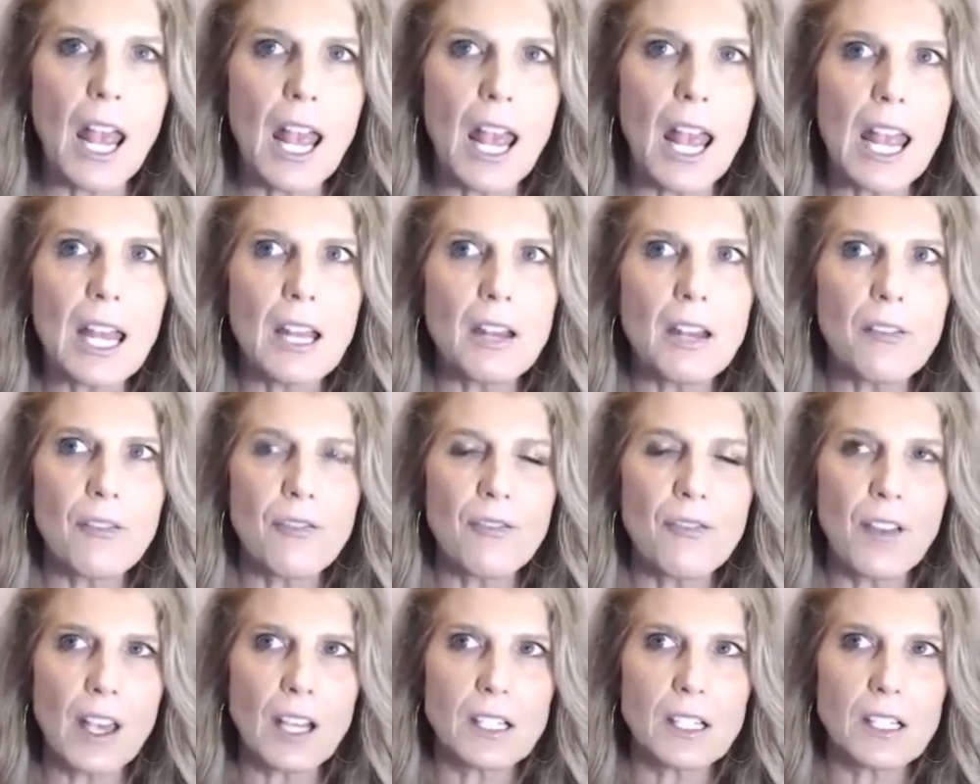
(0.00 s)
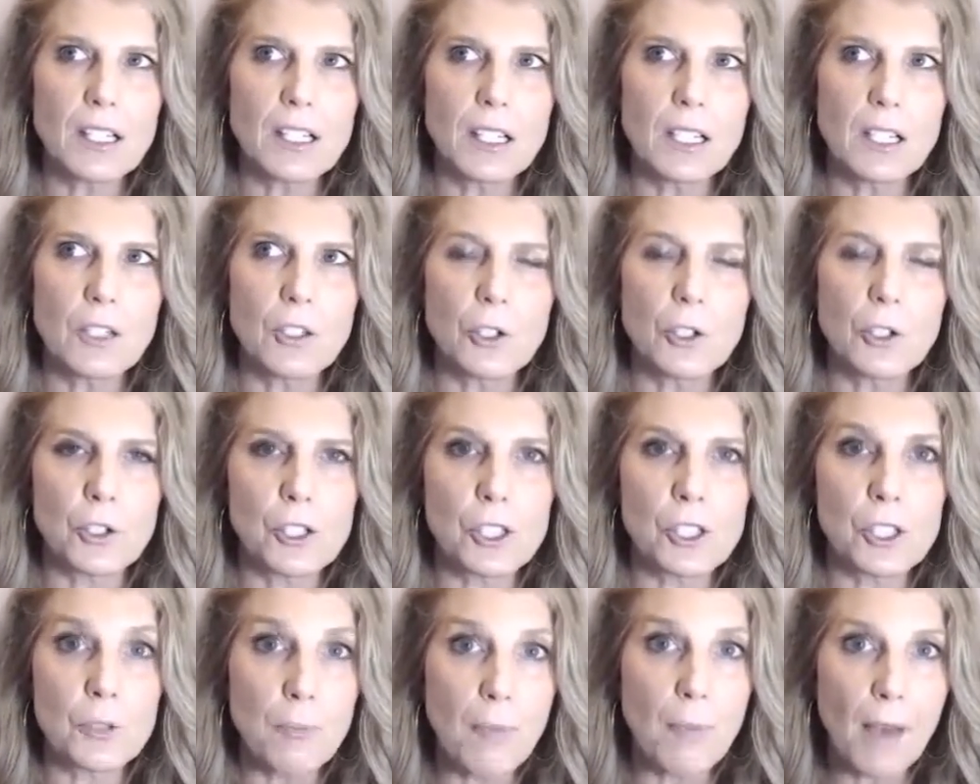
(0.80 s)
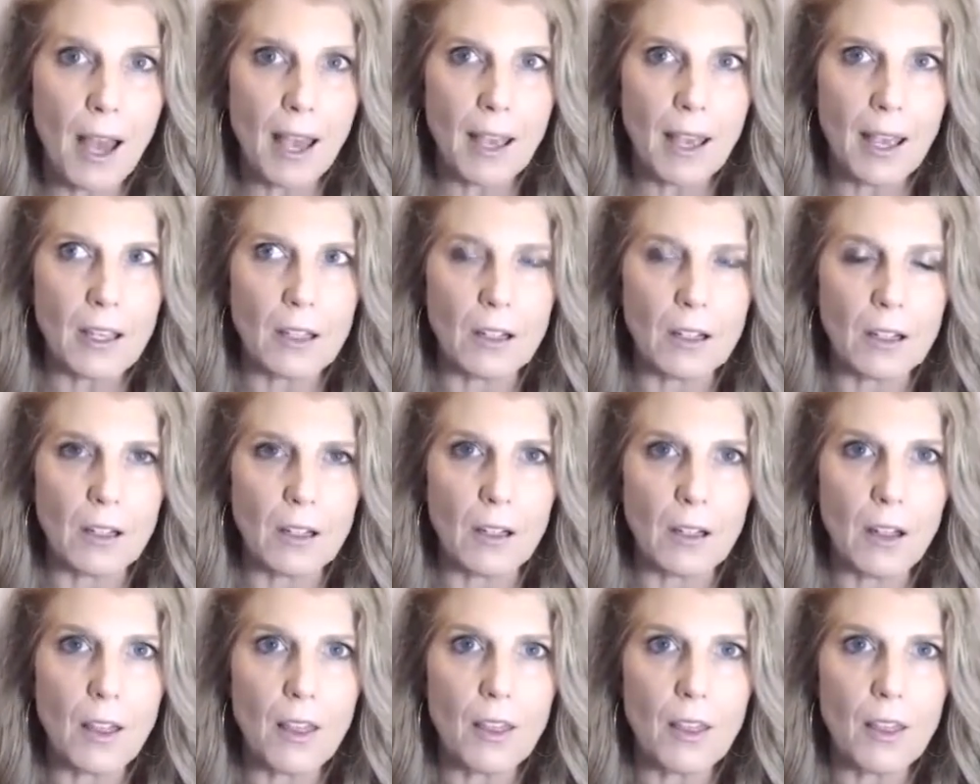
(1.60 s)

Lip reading: It affected your smile,